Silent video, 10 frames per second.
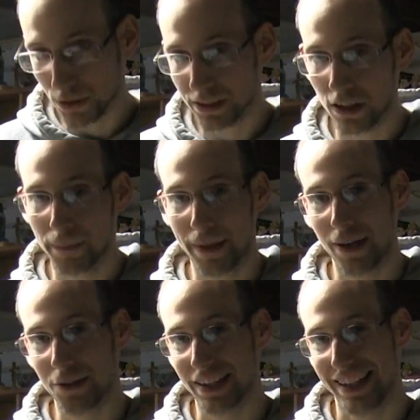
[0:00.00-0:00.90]

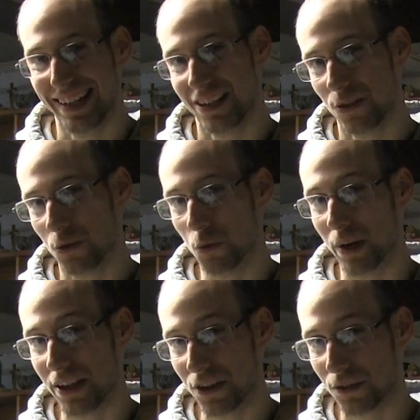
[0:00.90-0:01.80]
compound in
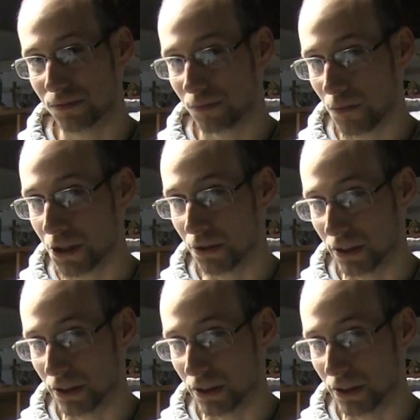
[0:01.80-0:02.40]
with your